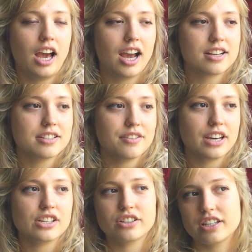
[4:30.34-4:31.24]
as the
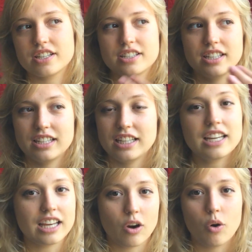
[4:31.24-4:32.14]
evangelist,
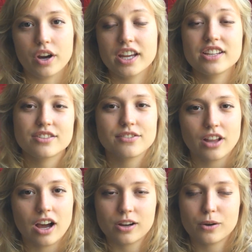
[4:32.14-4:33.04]
he, or his
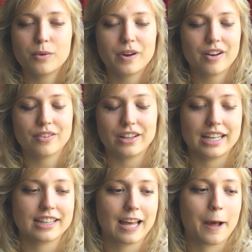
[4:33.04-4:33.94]
flock, or whatever
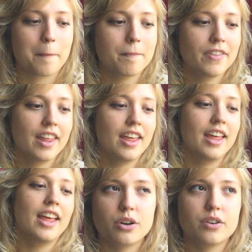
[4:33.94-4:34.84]
like that.
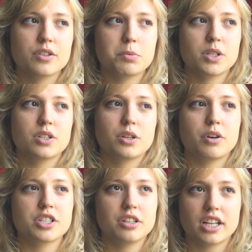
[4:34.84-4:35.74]
So in response to the
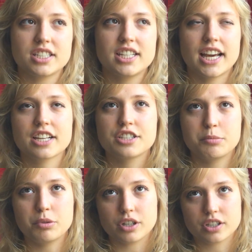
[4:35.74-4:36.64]
question on
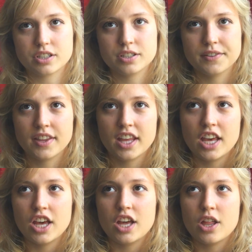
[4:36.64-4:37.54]
textbooks,
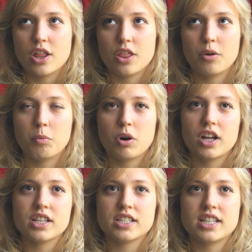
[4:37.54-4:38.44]
the
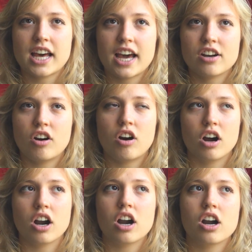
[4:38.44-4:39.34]
ones that
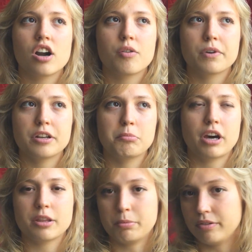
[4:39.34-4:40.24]
are written
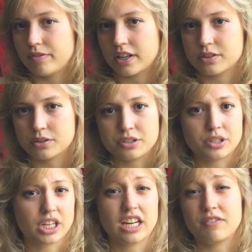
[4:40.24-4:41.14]
by the professors that
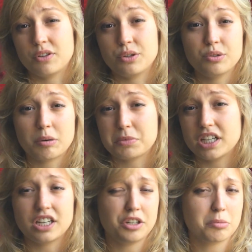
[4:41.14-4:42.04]
are kind of new,
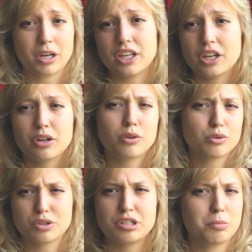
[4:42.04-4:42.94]
updated year by year,
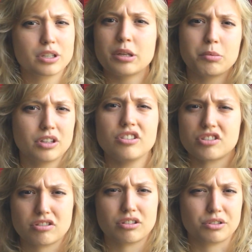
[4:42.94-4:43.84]
those are typically really
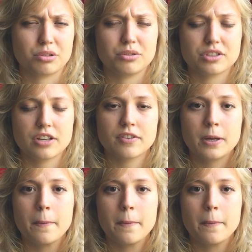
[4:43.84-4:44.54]
gender inclusive.